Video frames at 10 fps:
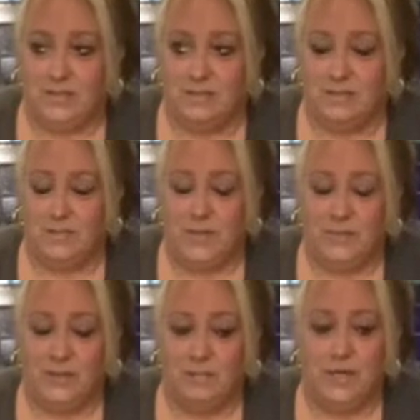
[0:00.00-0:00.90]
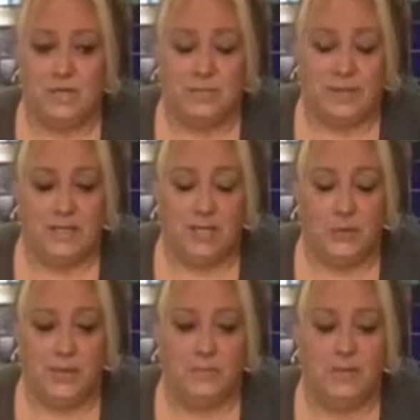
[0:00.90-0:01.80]
some people in America might
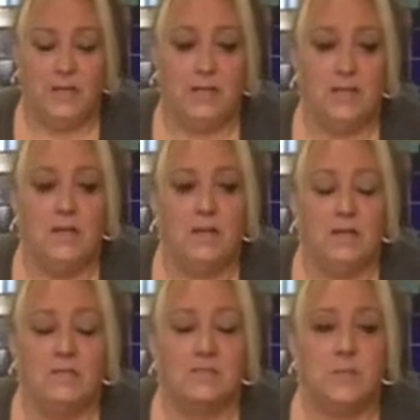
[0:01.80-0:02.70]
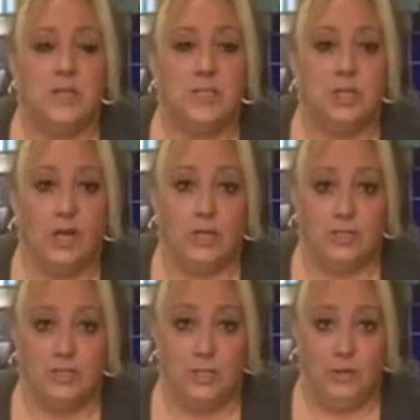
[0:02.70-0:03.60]
know it, but a spinach
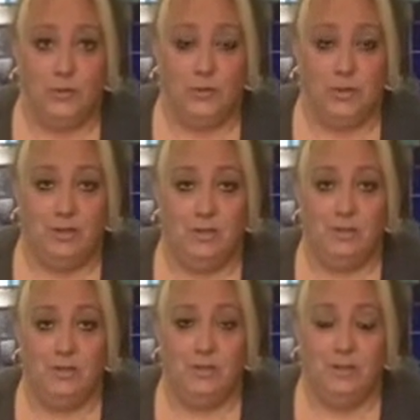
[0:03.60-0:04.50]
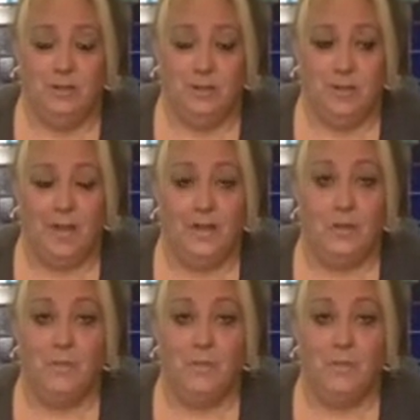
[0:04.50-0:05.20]
artichoke and